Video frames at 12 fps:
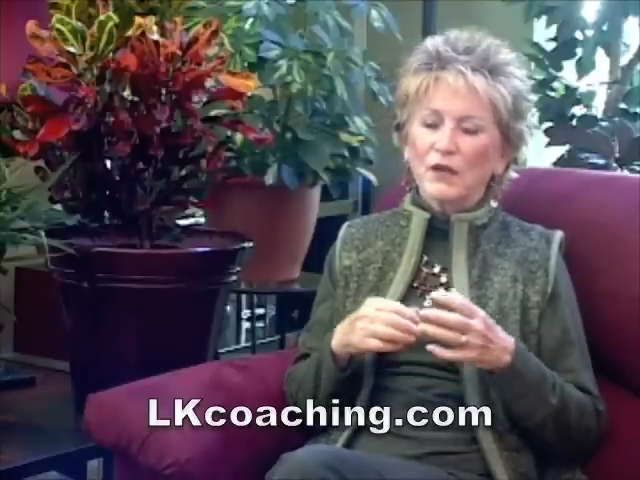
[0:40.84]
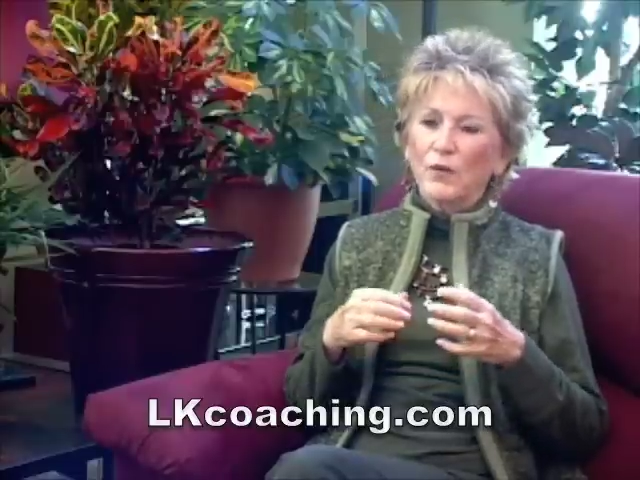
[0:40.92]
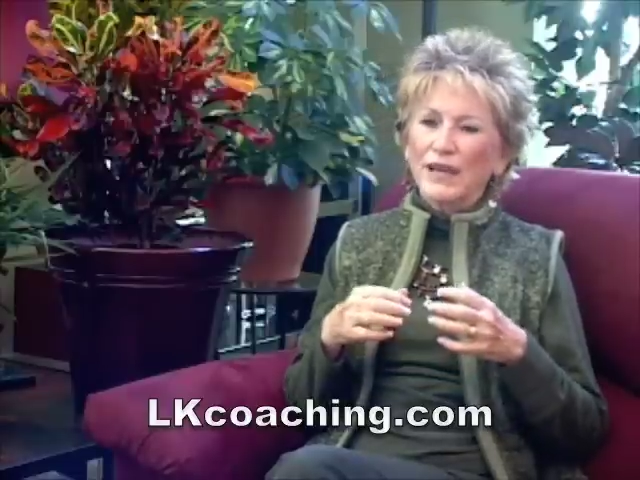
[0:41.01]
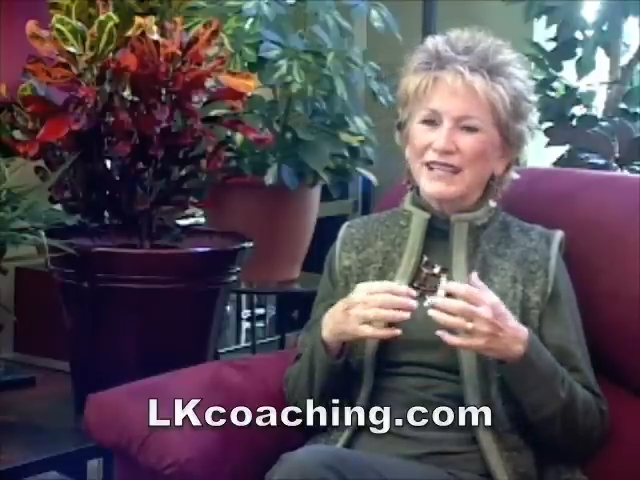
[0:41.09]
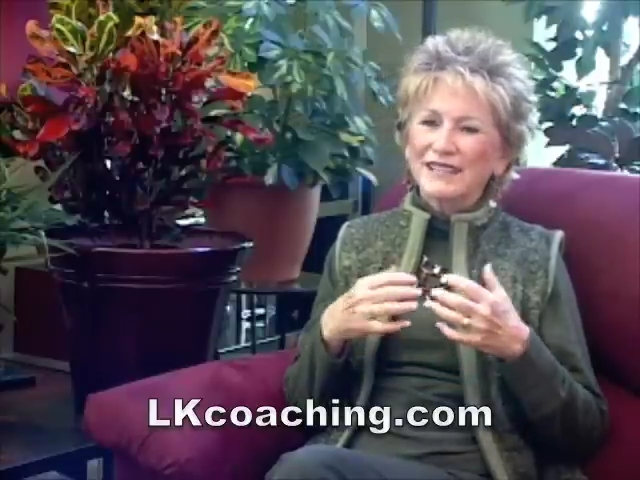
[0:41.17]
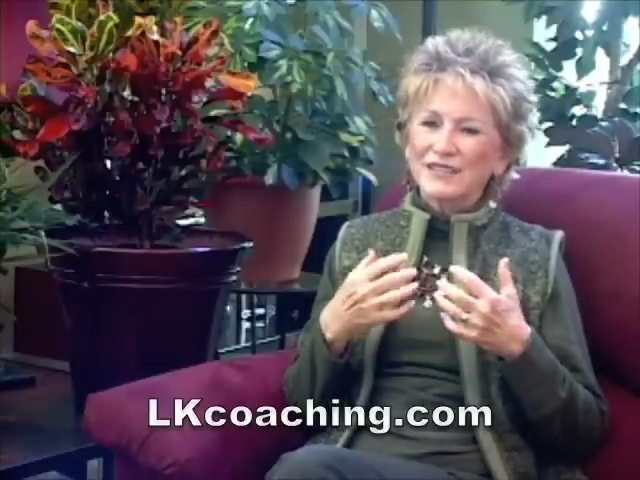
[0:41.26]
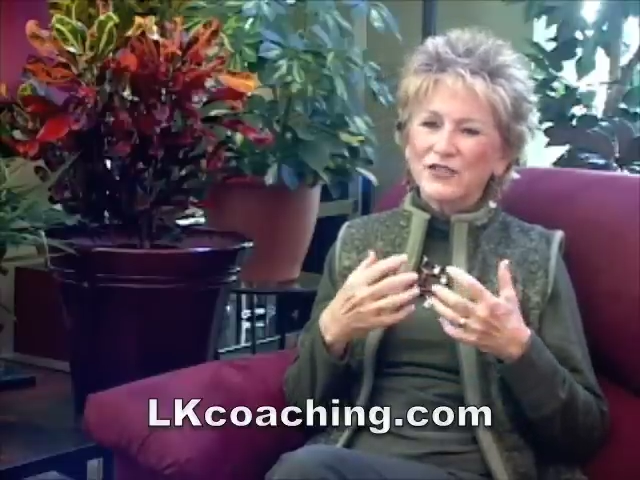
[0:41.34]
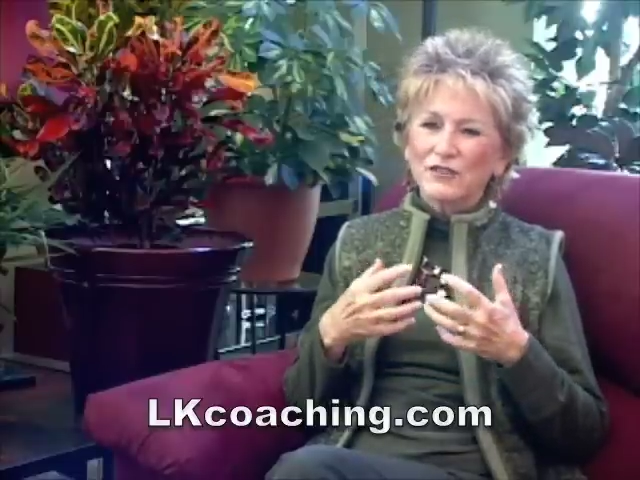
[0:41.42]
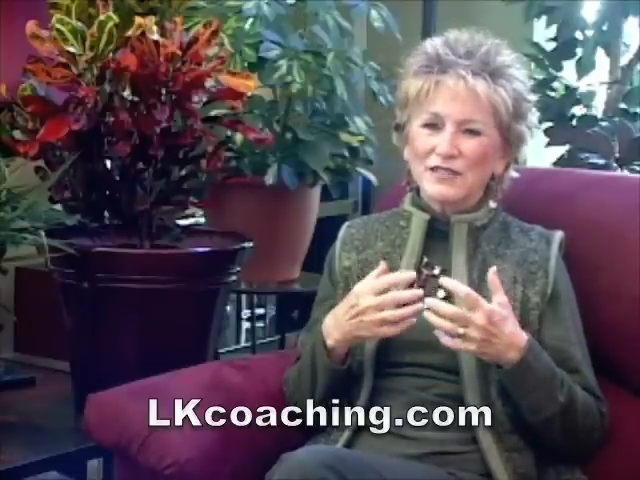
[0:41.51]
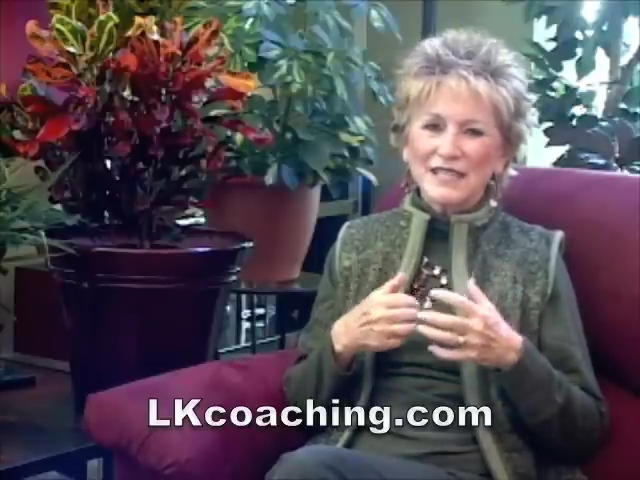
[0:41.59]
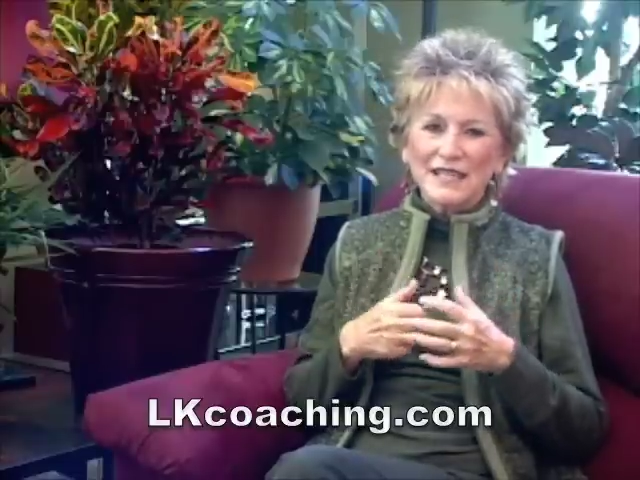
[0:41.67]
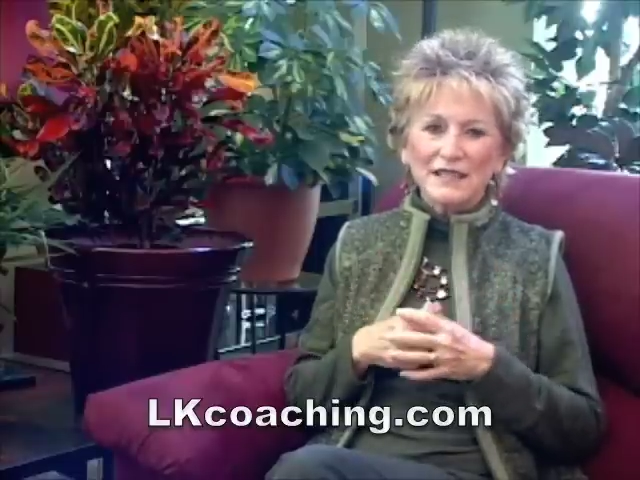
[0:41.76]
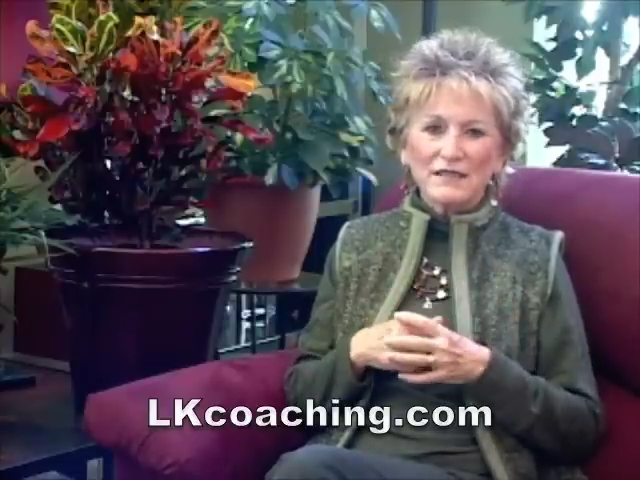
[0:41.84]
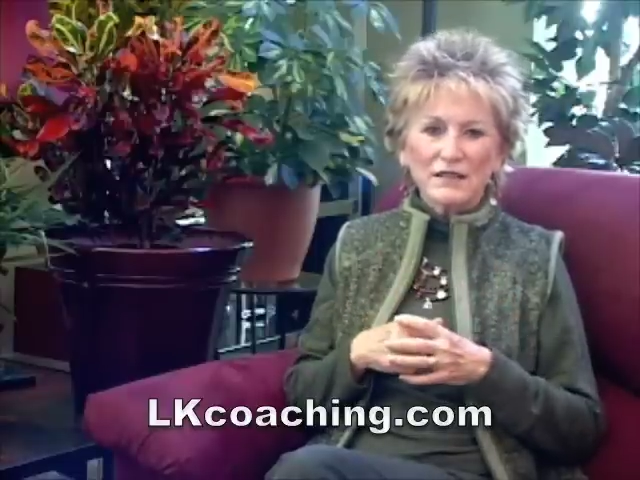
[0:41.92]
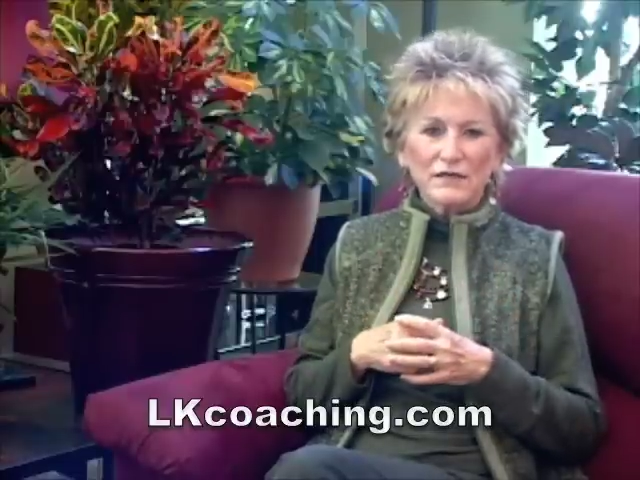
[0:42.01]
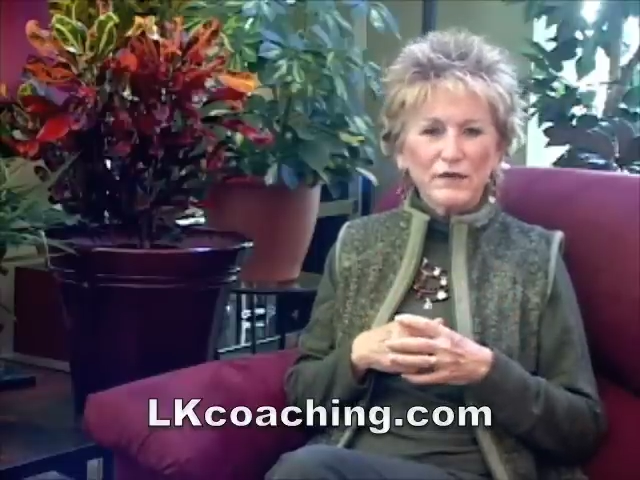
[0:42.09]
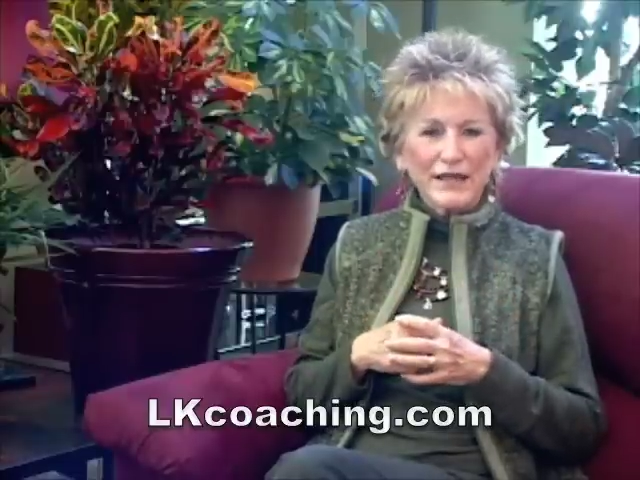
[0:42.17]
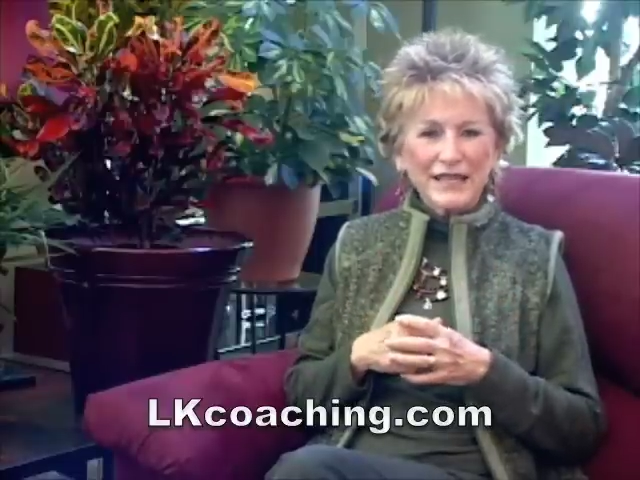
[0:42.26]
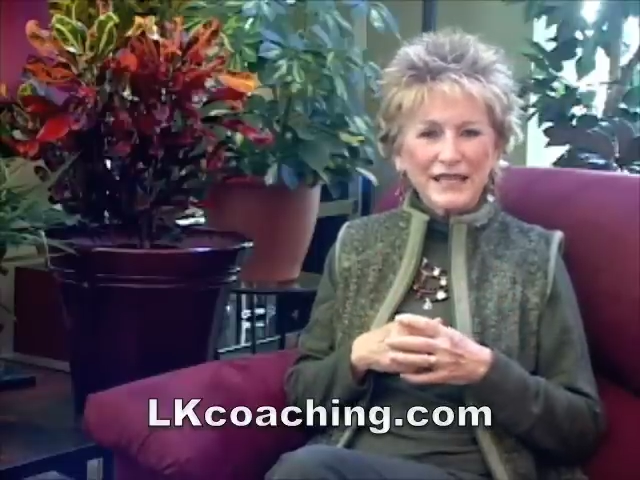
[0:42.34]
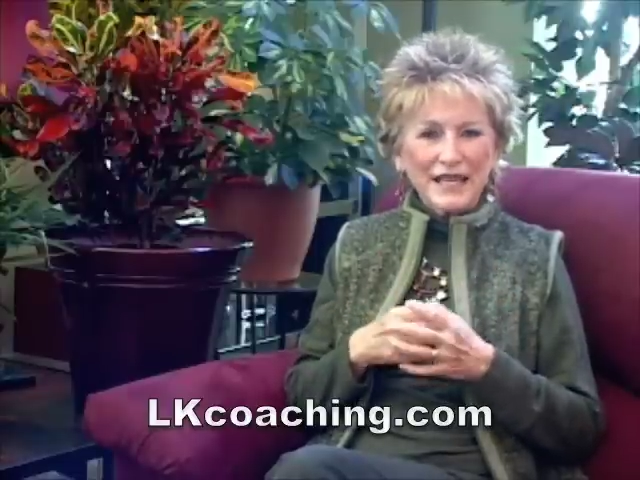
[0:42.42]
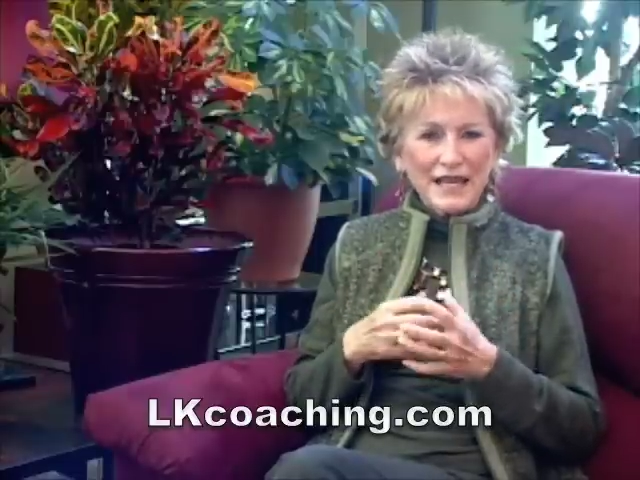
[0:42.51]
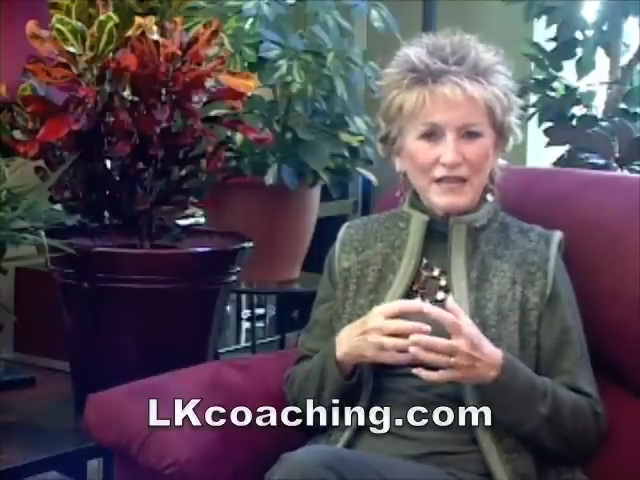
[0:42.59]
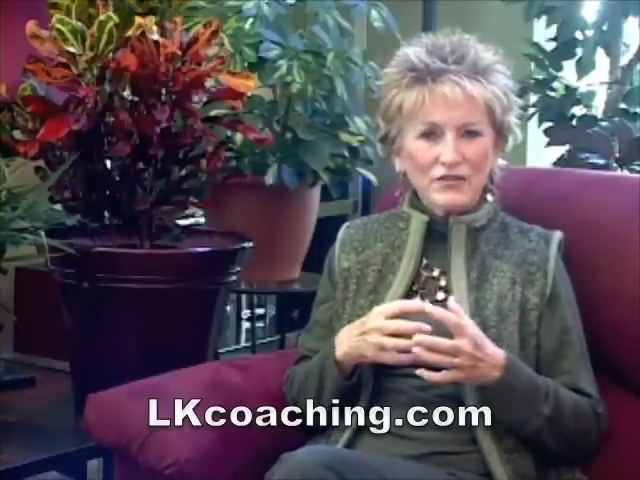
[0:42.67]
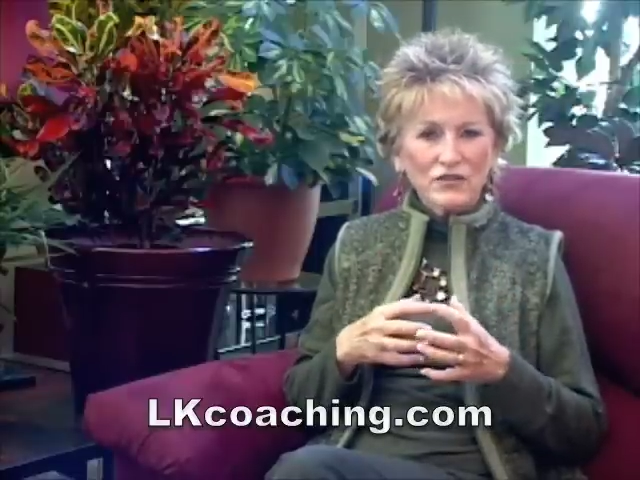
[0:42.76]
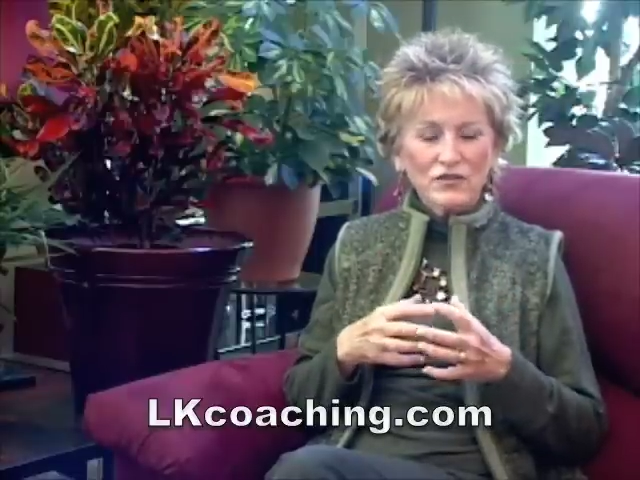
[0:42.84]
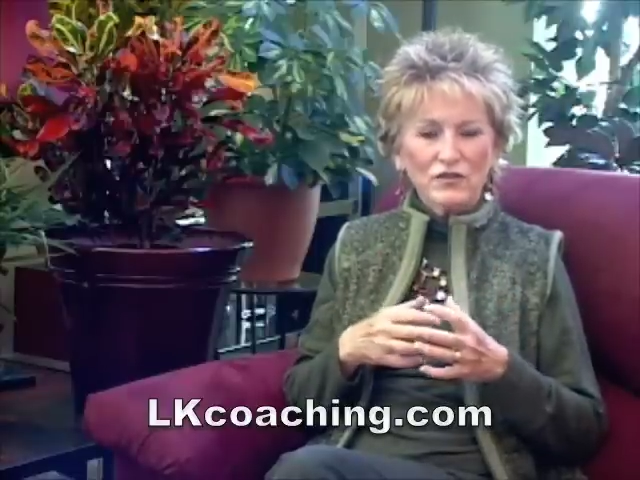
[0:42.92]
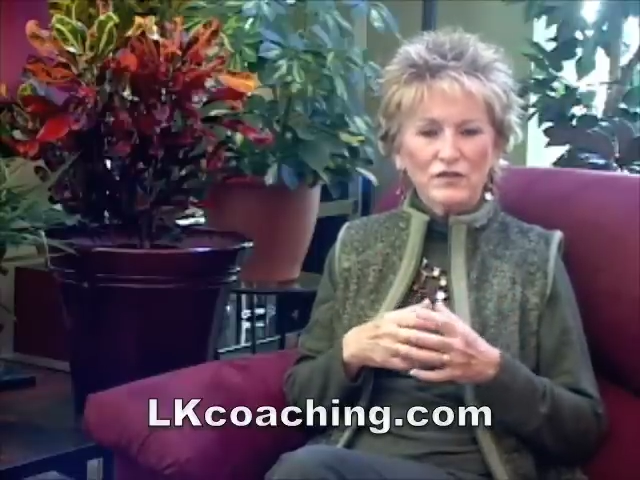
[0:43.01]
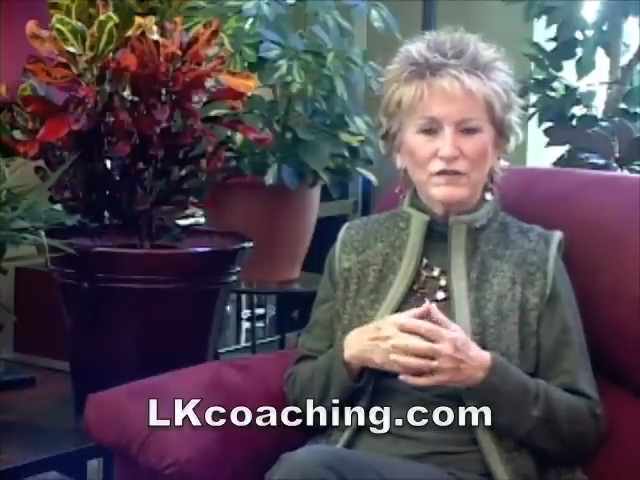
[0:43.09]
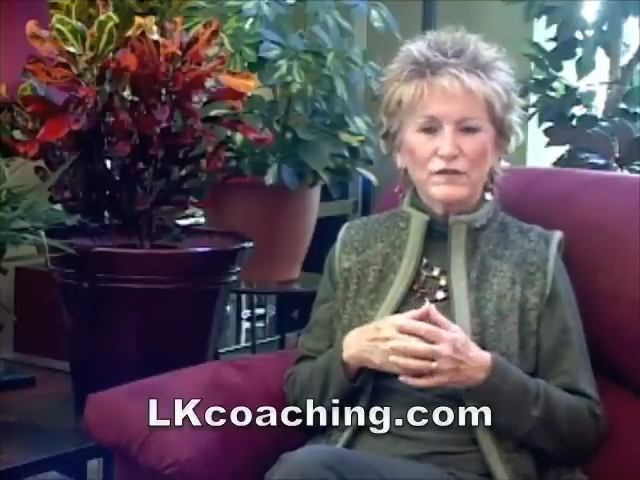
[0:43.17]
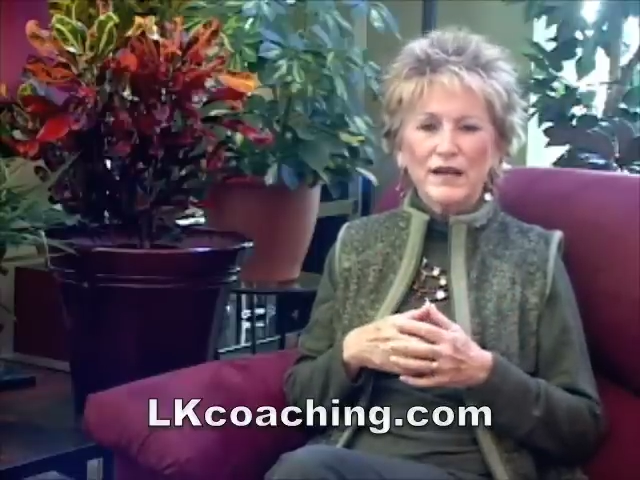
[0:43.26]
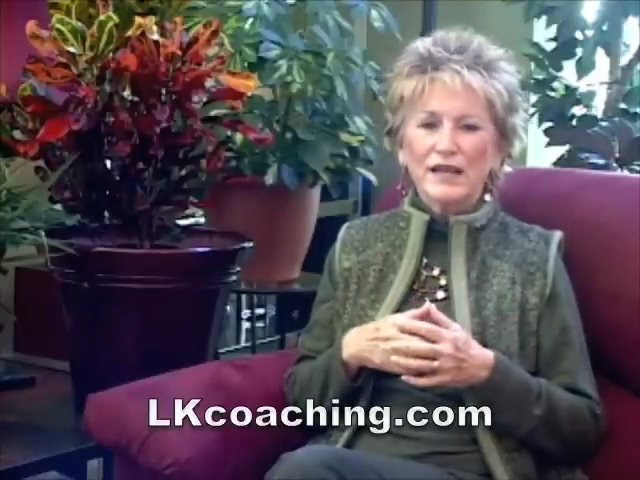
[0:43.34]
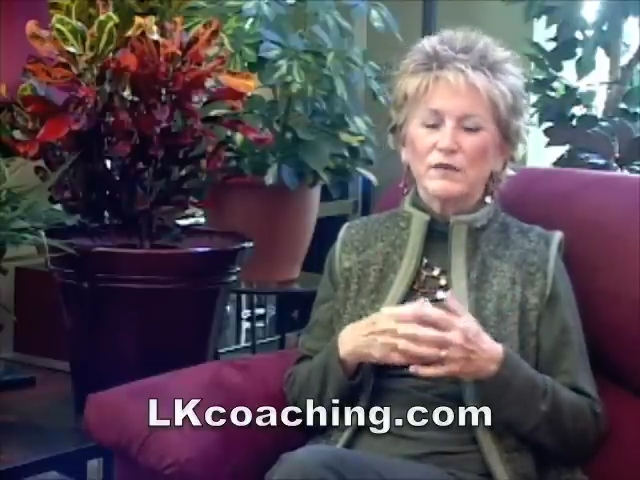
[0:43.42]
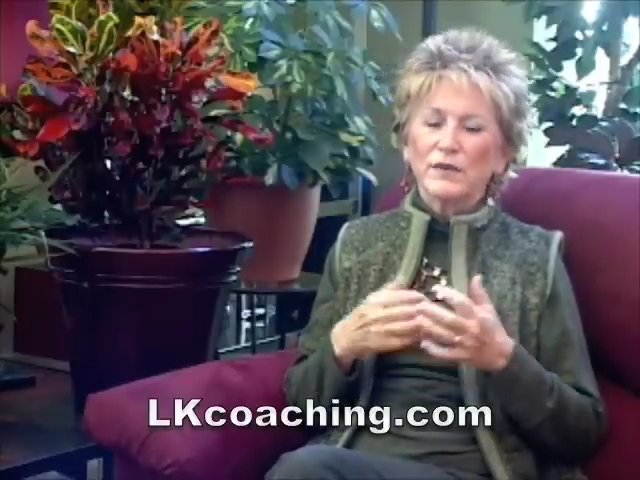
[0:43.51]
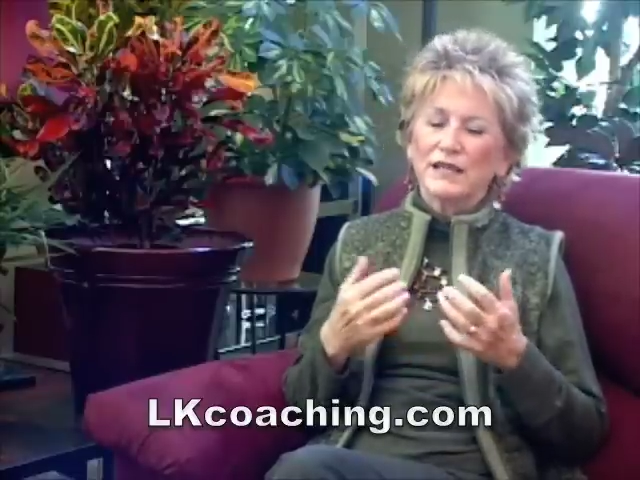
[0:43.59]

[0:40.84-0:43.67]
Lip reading: We clench our teeth if we get anxious and afraid.